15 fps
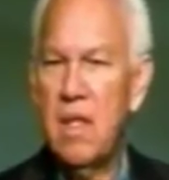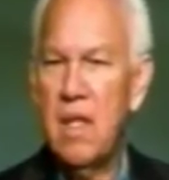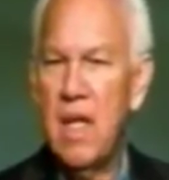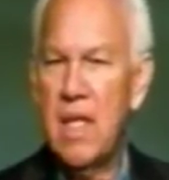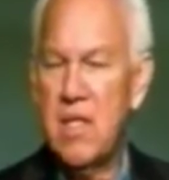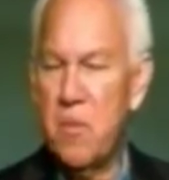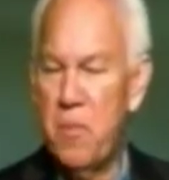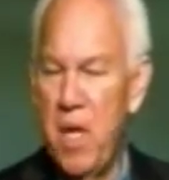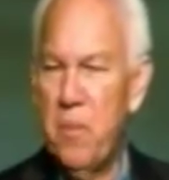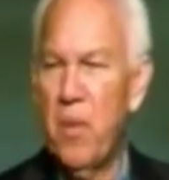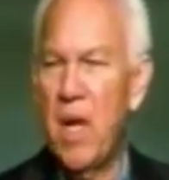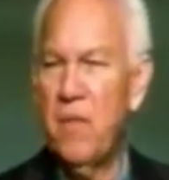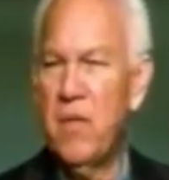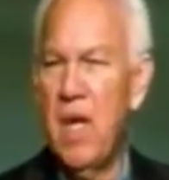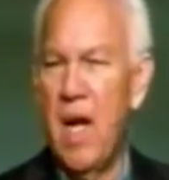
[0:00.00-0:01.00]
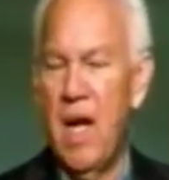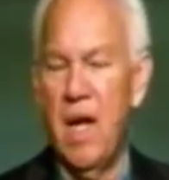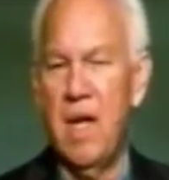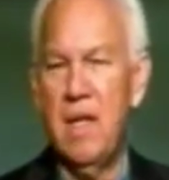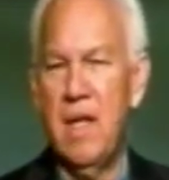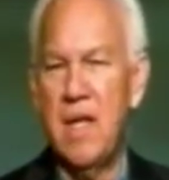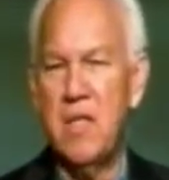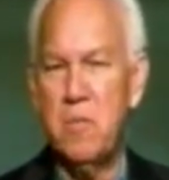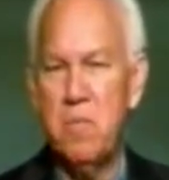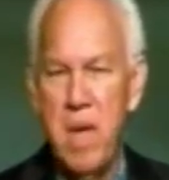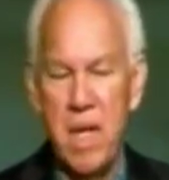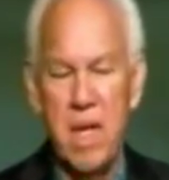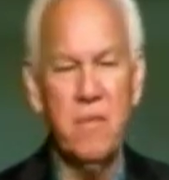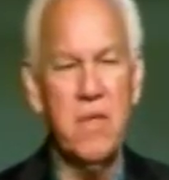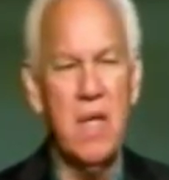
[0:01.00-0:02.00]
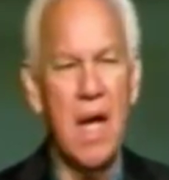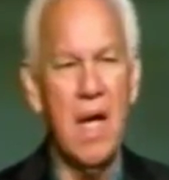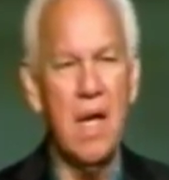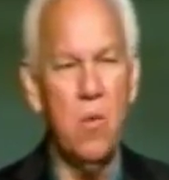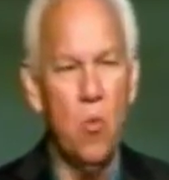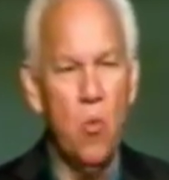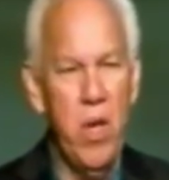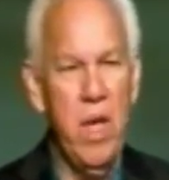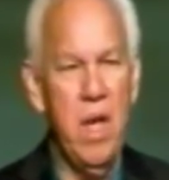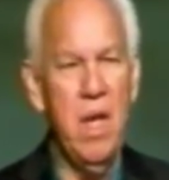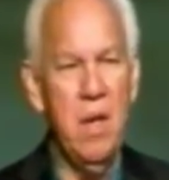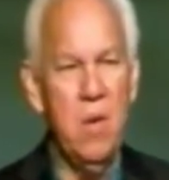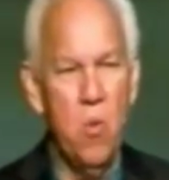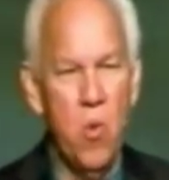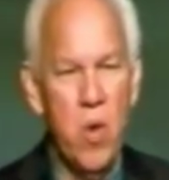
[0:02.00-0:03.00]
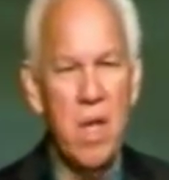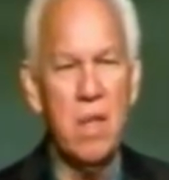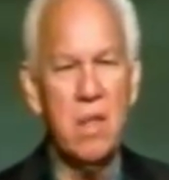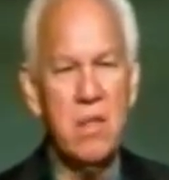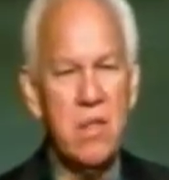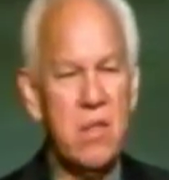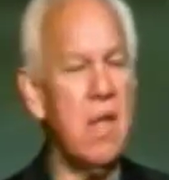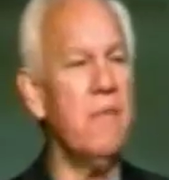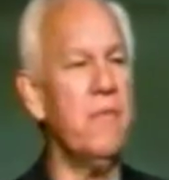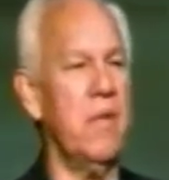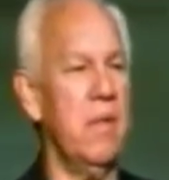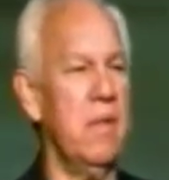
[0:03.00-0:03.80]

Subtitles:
as a people of God, as men of God, we will suffer.